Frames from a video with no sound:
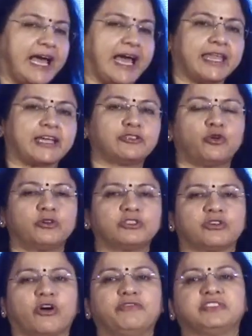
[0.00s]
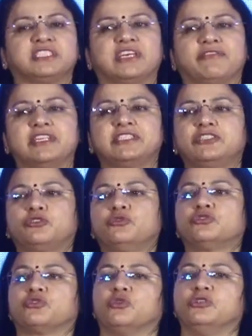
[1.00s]
anecdotes of 72
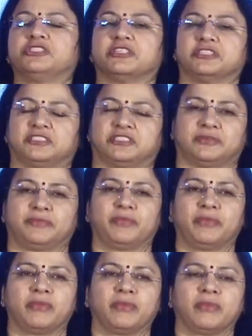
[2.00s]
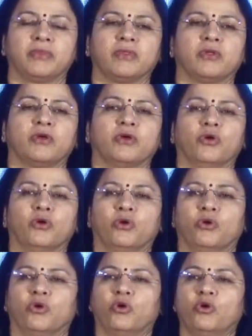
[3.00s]
soldiers
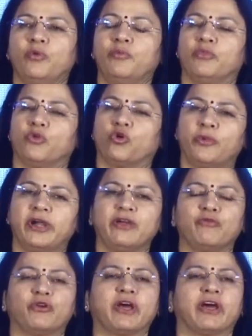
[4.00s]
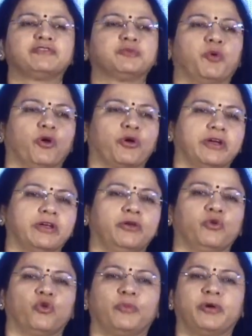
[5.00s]
whom nobody would have spoken,
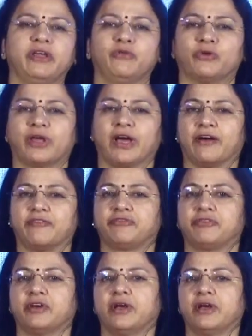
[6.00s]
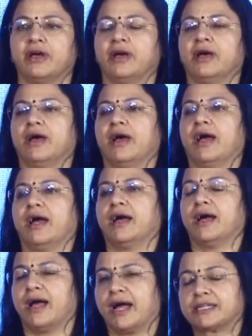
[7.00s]
nobody would have
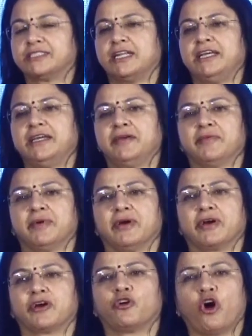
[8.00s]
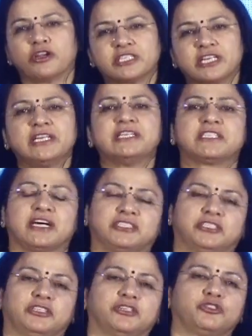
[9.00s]
actually gotten in
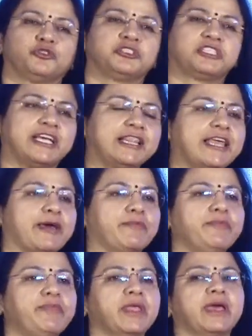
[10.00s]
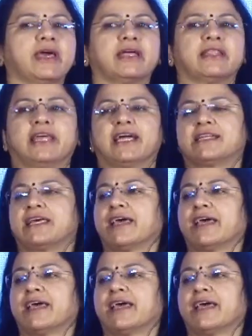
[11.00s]
touch to tell them that